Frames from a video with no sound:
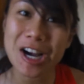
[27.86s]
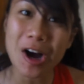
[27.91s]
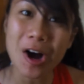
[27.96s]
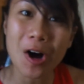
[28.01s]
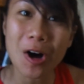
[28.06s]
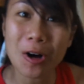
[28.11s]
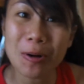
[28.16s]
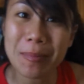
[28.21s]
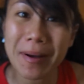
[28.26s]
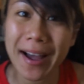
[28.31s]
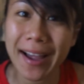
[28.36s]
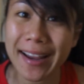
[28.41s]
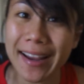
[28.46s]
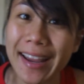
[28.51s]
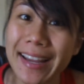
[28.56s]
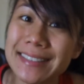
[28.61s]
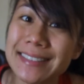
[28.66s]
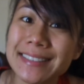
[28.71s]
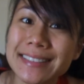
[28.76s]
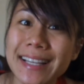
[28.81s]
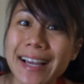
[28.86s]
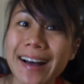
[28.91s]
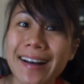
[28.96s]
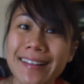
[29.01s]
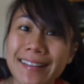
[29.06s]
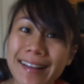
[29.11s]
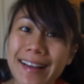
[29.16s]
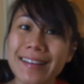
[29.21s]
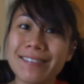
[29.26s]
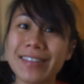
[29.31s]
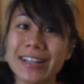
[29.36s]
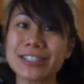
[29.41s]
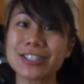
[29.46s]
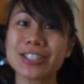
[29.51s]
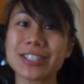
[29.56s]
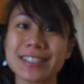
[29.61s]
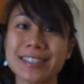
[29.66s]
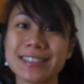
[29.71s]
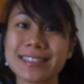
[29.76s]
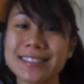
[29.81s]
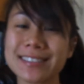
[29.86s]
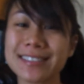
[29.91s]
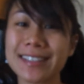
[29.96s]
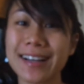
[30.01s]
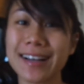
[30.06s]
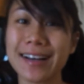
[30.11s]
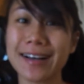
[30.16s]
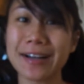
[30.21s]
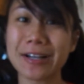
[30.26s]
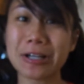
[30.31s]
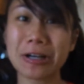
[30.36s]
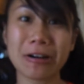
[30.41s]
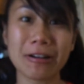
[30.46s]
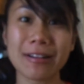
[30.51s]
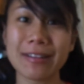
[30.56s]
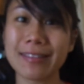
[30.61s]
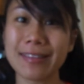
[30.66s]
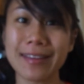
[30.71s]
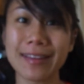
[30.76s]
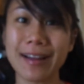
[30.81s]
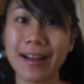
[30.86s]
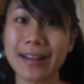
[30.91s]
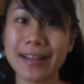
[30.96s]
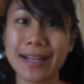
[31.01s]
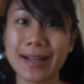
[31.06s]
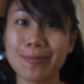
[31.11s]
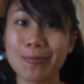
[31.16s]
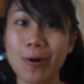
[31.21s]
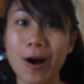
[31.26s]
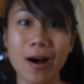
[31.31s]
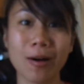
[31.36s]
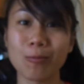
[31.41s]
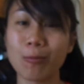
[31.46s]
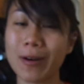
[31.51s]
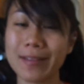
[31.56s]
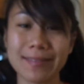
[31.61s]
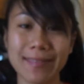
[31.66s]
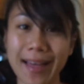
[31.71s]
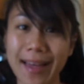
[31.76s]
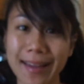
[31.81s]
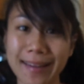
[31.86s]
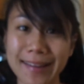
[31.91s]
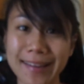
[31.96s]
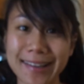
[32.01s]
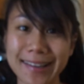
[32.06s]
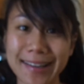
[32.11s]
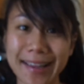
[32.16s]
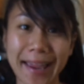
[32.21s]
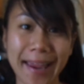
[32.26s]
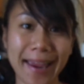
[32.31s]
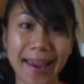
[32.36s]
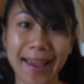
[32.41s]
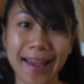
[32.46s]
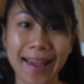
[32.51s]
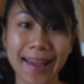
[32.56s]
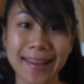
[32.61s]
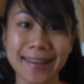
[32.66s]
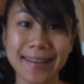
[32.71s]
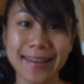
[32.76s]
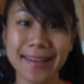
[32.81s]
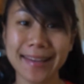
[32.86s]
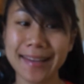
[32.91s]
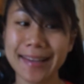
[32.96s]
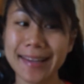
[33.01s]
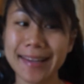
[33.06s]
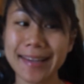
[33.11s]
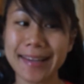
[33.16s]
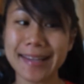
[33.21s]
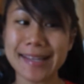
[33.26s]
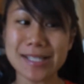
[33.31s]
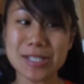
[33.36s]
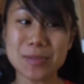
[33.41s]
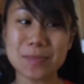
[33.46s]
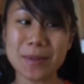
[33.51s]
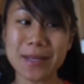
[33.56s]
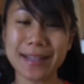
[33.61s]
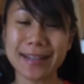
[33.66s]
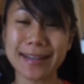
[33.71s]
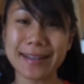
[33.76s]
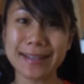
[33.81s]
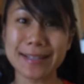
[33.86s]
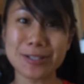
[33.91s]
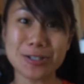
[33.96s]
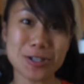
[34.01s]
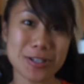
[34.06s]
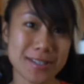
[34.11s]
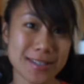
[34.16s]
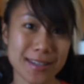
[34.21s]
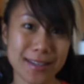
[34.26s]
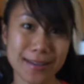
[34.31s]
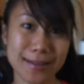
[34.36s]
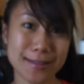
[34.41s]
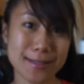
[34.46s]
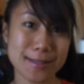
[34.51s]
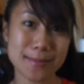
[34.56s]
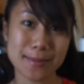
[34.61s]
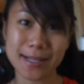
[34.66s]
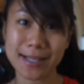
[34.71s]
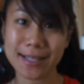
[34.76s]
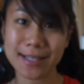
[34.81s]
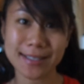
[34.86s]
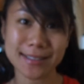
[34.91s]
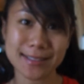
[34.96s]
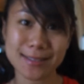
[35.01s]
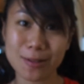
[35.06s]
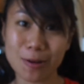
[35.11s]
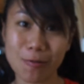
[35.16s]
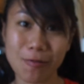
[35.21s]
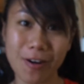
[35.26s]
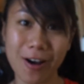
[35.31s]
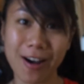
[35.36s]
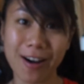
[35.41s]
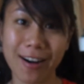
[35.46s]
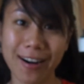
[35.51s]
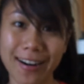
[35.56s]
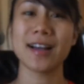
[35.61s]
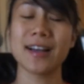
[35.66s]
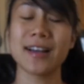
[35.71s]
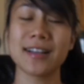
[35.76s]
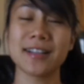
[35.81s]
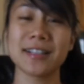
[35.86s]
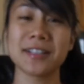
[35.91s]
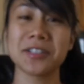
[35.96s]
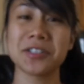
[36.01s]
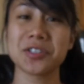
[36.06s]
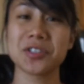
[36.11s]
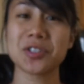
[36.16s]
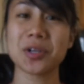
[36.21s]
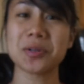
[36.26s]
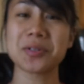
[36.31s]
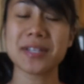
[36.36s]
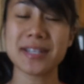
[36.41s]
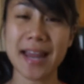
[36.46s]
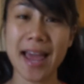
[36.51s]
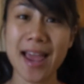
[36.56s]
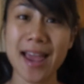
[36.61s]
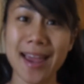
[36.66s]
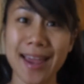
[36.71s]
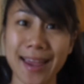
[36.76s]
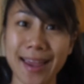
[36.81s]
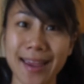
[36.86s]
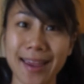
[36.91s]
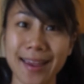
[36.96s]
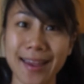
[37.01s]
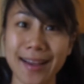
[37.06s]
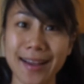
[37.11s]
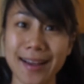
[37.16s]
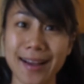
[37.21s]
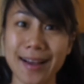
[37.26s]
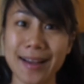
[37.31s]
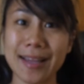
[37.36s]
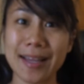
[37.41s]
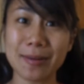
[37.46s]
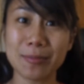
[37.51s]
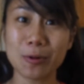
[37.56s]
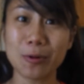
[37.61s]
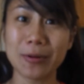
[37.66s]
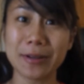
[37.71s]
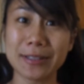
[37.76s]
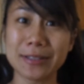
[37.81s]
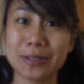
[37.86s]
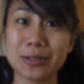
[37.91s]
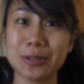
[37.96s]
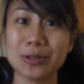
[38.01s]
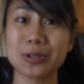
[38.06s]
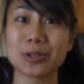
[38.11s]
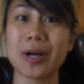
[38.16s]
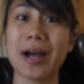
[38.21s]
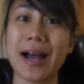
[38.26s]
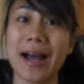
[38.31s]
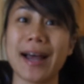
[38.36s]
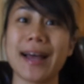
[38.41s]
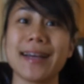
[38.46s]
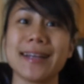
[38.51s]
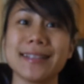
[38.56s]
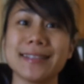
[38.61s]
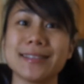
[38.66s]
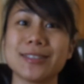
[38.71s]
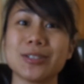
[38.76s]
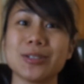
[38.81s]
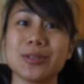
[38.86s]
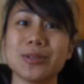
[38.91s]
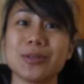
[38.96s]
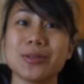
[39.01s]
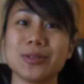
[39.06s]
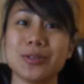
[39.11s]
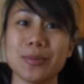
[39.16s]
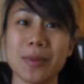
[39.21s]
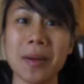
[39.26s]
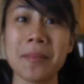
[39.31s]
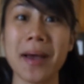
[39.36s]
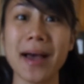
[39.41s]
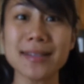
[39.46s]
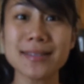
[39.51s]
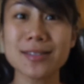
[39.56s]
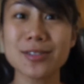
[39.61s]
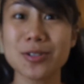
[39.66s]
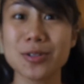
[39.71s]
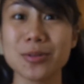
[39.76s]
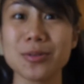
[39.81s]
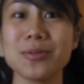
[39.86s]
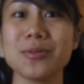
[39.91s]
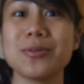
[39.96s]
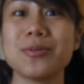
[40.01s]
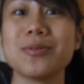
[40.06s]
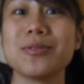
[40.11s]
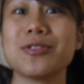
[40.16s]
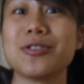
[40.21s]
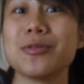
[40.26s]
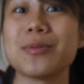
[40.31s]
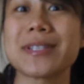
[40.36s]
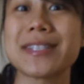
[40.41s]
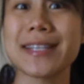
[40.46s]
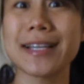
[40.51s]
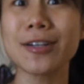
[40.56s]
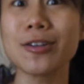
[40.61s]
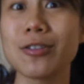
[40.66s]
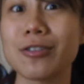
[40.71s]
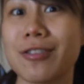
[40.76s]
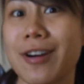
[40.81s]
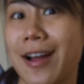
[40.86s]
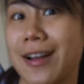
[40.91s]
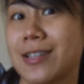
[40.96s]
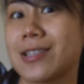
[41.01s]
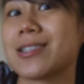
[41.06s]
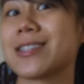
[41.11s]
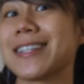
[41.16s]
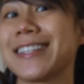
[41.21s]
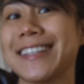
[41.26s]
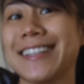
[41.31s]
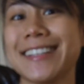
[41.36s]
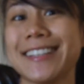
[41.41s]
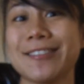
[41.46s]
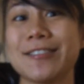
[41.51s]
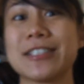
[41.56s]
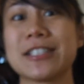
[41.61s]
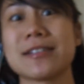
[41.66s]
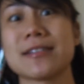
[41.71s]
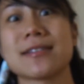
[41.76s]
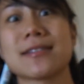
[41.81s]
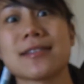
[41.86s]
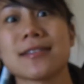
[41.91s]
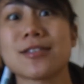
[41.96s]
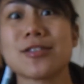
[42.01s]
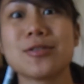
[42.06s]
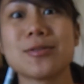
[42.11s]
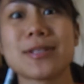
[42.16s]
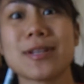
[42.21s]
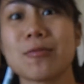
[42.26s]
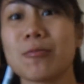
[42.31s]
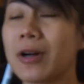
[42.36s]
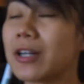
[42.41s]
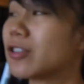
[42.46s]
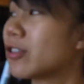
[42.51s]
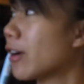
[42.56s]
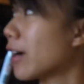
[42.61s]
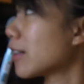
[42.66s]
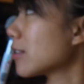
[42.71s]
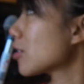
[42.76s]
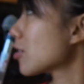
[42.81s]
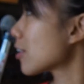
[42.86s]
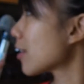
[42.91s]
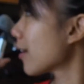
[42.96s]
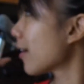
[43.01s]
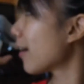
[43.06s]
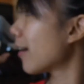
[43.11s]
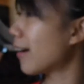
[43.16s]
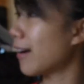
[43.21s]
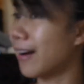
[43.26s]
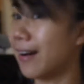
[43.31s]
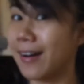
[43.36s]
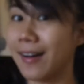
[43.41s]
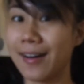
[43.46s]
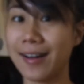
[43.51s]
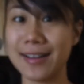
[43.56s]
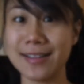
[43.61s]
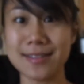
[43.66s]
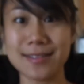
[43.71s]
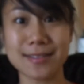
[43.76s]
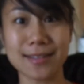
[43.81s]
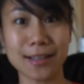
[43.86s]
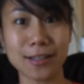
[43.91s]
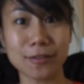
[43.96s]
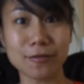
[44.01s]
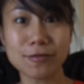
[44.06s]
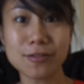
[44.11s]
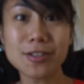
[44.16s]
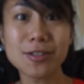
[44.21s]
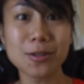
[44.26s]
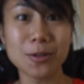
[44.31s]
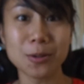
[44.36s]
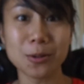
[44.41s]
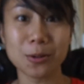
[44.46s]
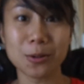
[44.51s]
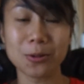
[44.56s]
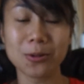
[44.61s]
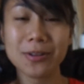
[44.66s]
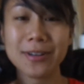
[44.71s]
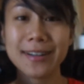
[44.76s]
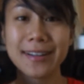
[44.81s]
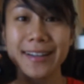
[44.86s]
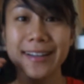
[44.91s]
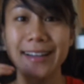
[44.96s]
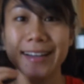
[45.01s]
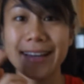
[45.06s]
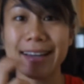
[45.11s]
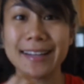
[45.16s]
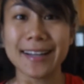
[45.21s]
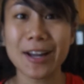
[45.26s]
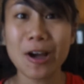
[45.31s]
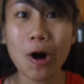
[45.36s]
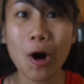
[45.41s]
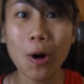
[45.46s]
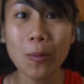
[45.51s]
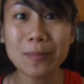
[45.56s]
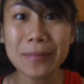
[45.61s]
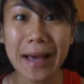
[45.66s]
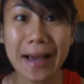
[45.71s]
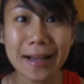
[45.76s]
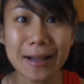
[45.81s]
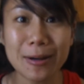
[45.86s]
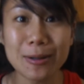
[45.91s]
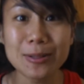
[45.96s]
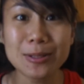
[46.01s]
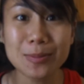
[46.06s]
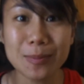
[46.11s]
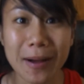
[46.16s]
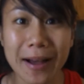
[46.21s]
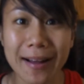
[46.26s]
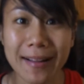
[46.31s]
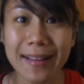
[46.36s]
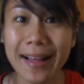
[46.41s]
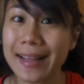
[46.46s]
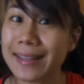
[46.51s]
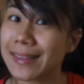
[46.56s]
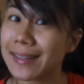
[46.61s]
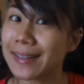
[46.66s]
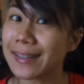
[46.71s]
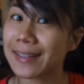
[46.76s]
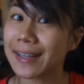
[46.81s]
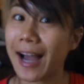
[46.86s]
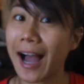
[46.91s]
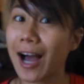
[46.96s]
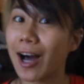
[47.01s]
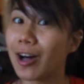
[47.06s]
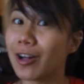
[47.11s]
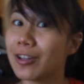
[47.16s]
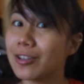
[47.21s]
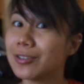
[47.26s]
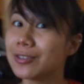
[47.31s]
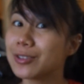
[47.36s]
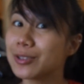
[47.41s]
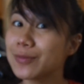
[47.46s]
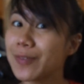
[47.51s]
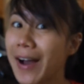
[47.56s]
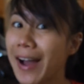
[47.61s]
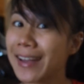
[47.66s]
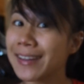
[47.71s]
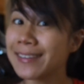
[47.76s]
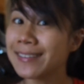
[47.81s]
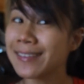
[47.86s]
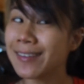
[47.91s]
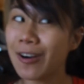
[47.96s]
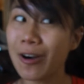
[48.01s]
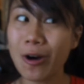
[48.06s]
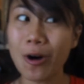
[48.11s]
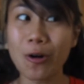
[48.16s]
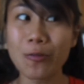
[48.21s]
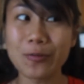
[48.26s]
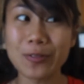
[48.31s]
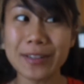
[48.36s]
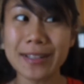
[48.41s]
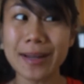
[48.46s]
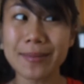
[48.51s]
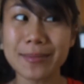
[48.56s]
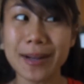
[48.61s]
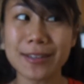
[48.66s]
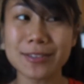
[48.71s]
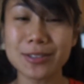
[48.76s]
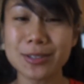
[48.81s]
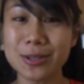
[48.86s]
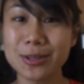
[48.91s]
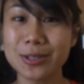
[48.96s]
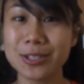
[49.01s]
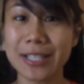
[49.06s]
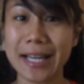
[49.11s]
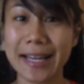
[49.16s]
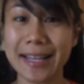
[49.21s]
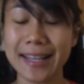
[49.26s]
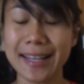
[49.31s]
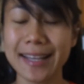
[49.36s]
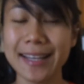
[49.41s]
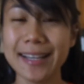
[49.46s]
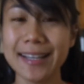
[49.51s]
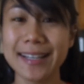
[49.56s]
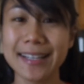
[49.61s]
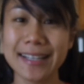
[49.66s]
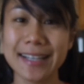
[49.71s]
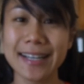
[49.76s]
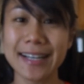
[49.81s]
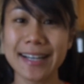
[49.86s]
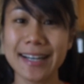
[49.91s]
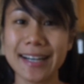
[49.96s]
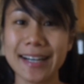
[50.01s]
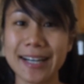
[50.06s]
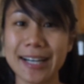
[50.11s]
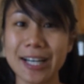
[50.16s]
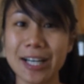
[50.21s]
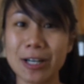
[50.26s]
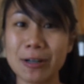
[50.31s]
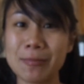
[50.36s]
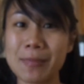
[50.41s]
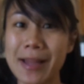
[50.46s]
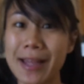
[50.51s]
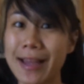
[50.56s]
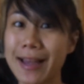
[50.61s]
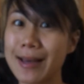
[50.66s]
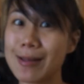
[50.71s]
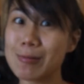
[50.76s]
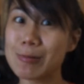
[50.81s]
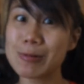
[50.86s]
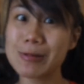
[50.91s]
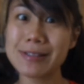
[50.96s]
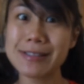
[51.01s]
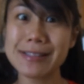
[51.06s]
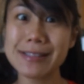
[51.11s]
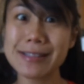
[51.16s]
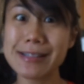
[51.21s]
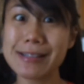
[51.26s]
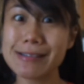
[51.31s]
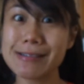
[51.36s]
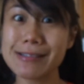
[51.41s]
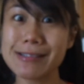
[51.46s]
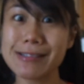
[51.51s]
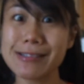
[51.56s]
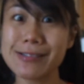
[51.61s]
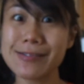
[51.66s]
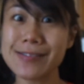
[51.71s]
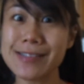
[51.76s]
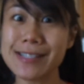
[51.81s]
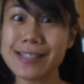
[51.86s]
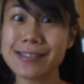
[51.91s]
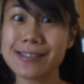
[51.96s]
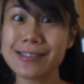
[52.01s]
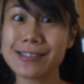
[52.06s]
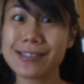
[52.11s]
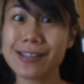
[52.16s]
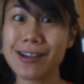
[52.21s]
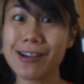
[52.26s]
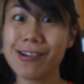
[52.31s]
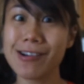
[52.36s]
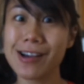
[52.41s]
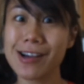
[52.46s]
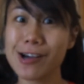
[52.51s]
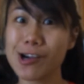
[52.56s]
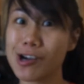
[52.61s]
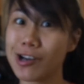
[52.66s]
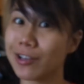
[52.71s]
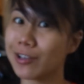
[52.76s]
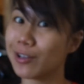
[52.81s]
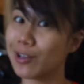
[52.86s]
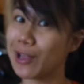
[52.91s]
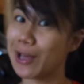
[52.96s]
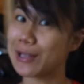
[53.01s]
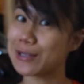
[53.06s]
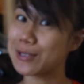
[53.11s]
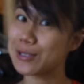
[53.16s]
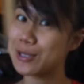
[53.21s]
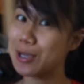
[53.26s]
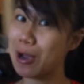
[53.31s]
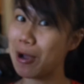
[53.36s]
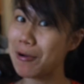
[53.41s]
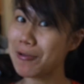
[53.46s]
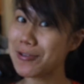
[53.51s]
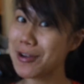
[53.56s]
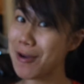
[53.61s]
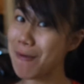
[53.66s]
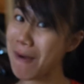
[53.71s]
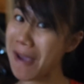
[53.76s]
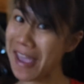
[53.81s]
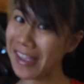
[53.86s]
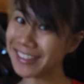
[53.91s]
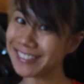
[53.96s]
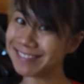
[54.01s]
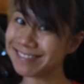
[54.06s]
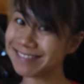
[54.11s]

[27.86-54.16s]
all my ACL adventures. Uh, currently, I am on one leg and it's been an interesting experience so far. So today I am going to try to do my best to do a single crutch, which is just using one crutch uh, instead of two. And I hope that goes well. I think I'll do fine. Hopefully I'm not too shaky. Um, and we'll see how it goes from here. So let's go do it.